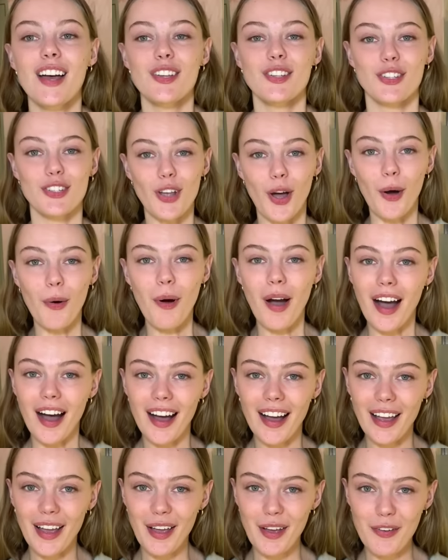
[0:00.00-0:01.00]
So
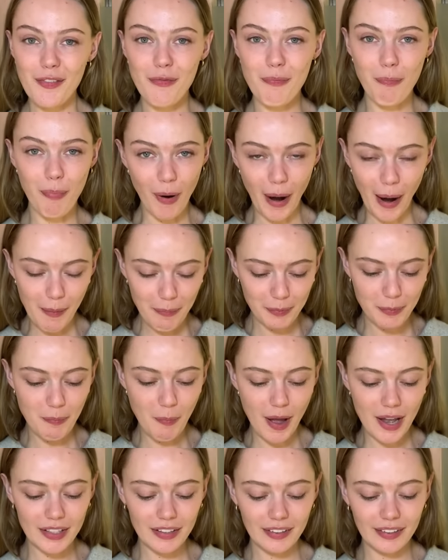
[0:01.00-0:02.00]
I have prepped
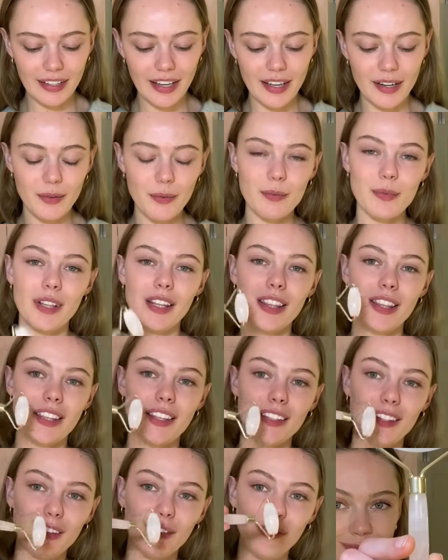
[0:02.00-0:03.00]
my skin with
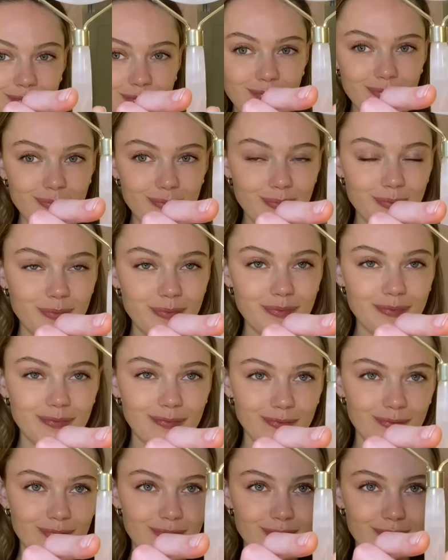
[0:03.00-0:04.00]
this face
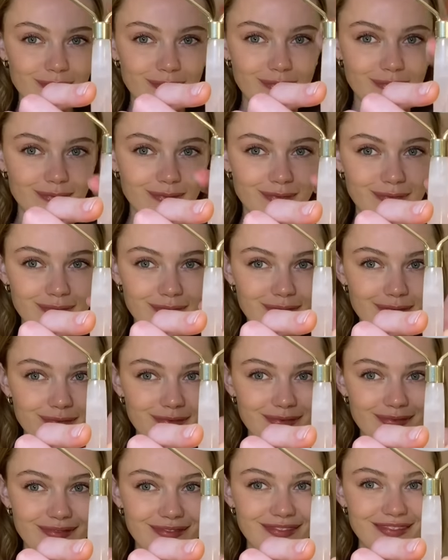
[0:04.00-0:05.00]
roller. It's my
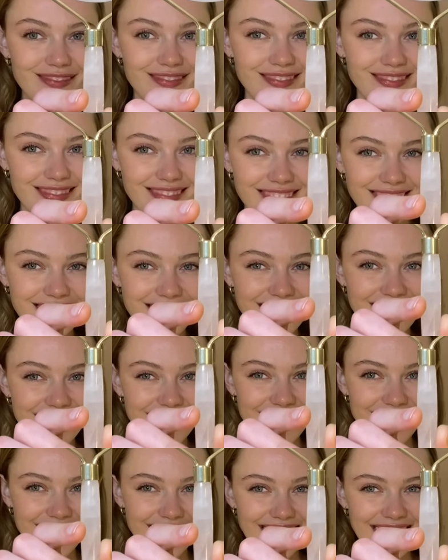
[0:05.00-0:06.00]
number one beauty
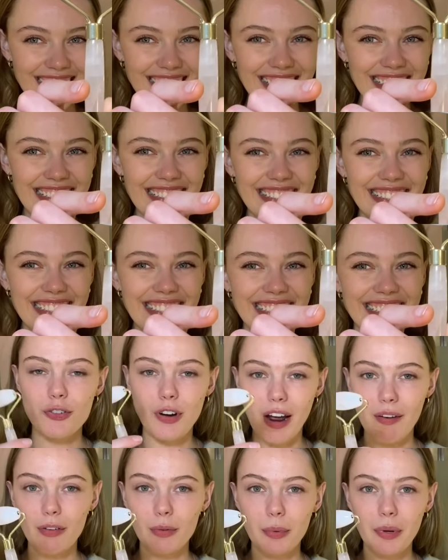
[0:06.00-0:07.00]
secret. I always
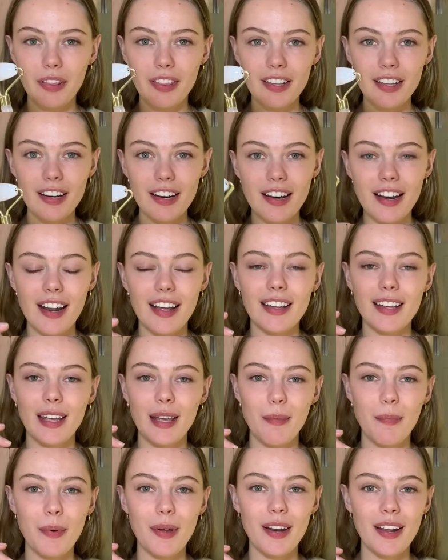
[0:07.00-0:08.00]
travel with it, and I
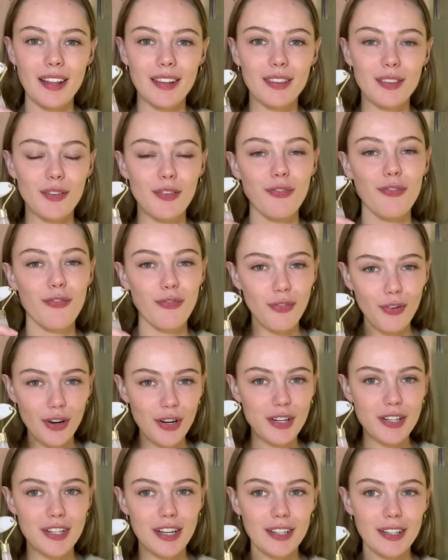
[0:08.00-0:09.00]
keep it in the
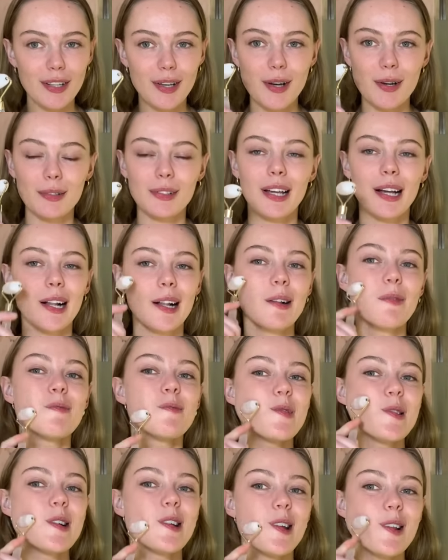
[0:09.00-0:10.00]
fridge at the hotel
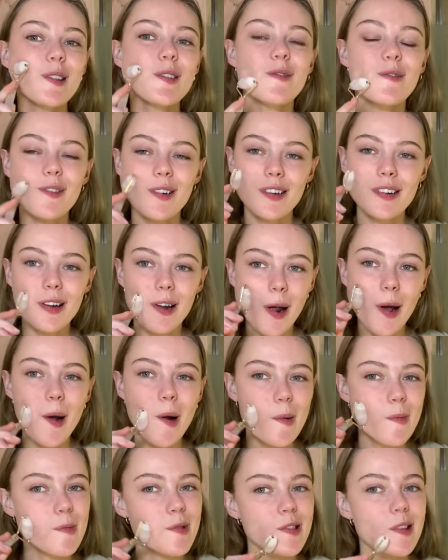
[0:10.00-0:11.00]
and at the fridge at
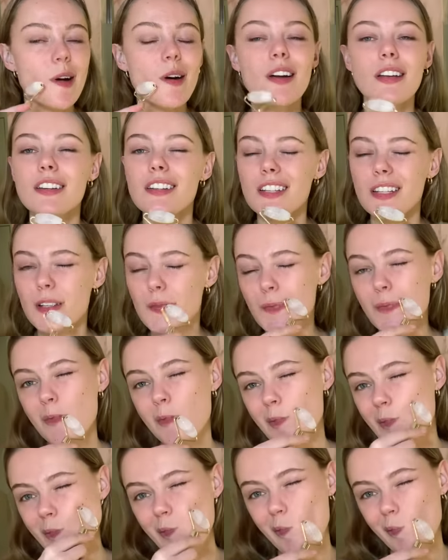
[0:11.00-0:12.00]
home. So I just
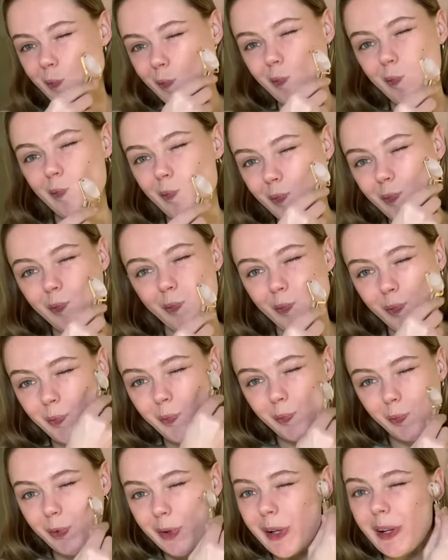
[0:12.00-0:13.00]

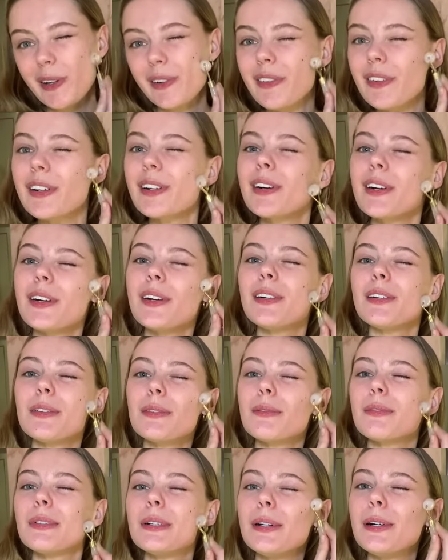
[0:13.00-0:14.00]
give it a good
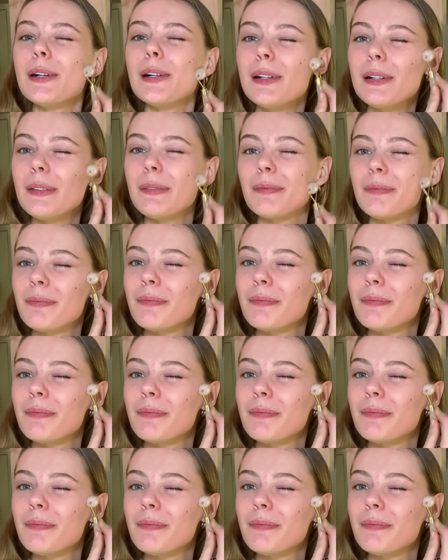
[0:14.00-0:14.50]
old roll,